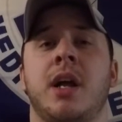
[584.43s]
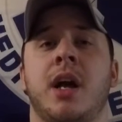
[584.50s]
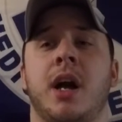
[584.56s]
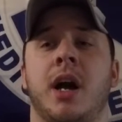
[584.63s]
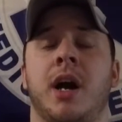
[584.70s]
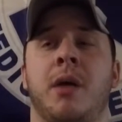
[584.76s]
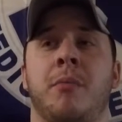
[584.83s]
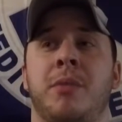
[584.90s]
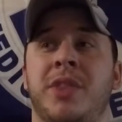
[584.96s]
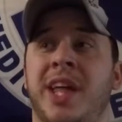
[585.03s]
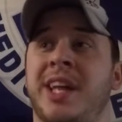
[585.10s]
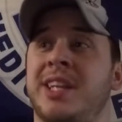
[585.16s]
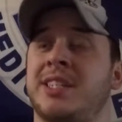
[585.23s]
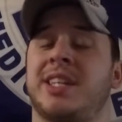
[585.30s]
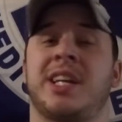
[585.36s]
Um, but
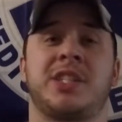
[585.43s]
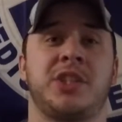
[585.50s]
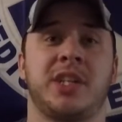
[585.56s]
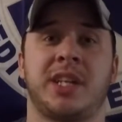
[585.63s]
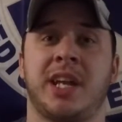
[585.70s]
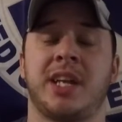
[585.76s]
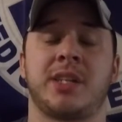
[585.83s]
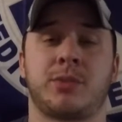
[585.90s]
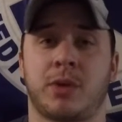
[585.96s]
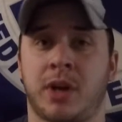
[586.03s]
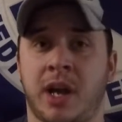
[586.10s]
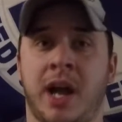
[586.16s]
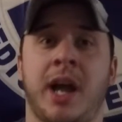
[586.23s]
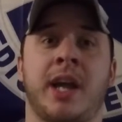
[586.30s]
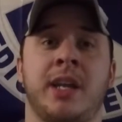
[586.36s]
that is actually a case
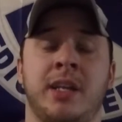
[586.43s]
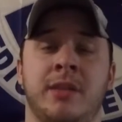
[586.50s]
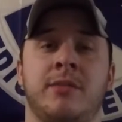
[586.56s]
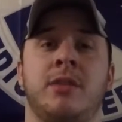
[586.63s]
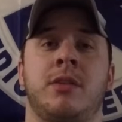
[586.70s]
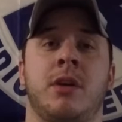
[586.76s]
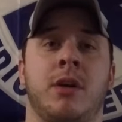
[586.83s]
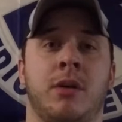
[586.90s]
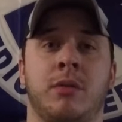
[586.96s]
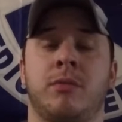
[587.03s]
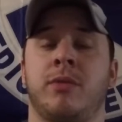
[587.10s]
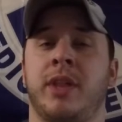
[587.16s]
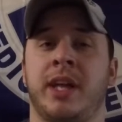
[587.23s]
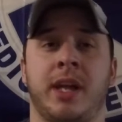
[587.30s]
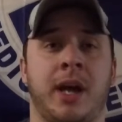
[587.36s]
where I even know
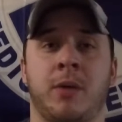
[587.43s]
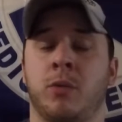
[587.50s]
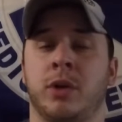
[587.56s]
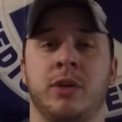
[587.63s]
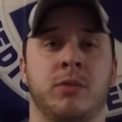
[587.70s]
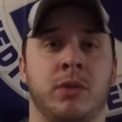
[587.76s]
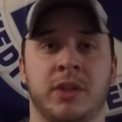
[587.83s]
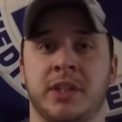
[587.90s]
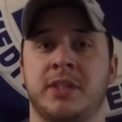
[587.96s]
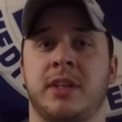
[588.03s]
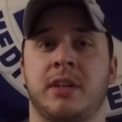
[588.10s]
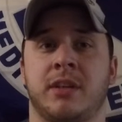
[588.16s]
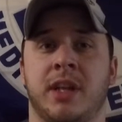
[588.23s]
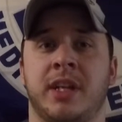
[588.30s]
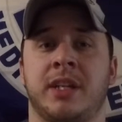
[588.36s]
that I wouldn't run the
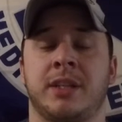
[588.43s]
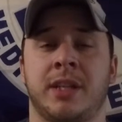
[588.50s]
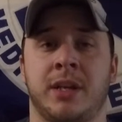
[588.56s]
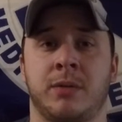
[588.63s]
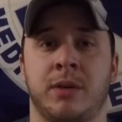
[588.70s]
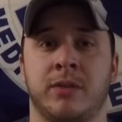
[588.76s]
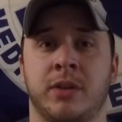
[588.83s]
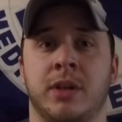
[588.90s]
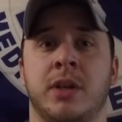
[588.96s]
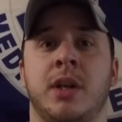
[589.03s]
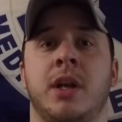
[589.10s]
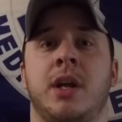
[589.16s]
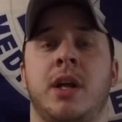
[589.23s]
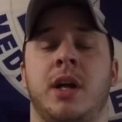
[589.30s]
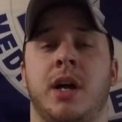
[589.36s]
center line in that river
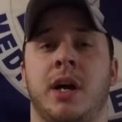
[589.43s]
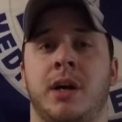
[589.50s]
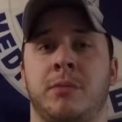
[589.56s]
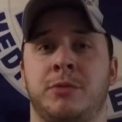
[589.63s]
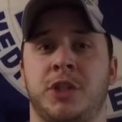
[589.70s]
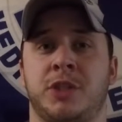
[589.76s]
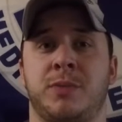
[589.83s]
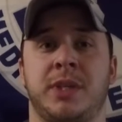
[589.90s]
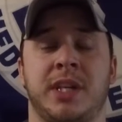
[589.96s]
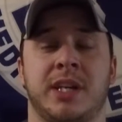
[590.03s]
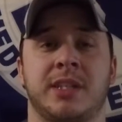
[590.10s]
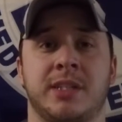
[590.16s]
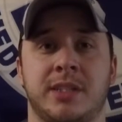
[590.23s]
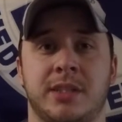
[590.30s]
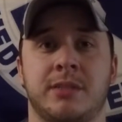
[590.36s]
um, just
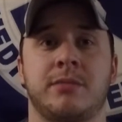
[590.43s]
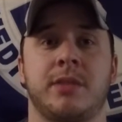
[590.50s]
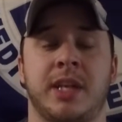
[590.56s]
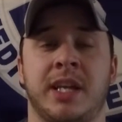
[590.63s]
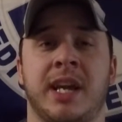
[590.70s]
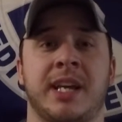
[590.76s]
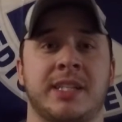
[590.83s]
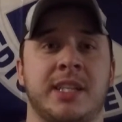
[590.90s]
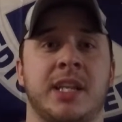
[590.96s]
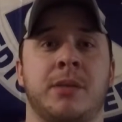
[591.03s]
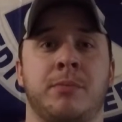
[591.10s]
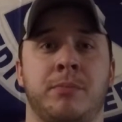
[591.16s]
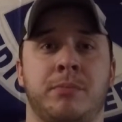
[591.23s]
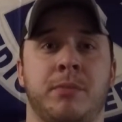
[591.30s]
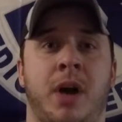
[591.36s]
because it has that
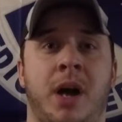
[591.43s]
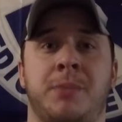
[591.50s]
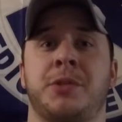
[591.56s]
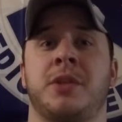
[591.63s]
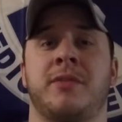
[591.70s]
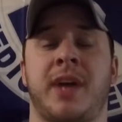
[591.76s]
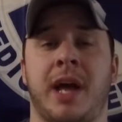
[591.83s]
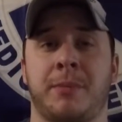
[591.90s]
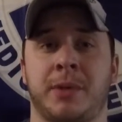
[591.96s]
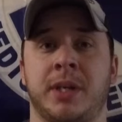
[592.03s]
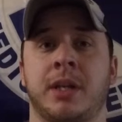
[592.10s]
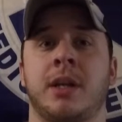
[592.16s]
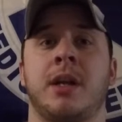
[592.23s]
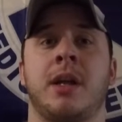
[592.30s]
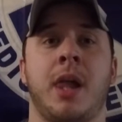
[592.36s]
option of happening.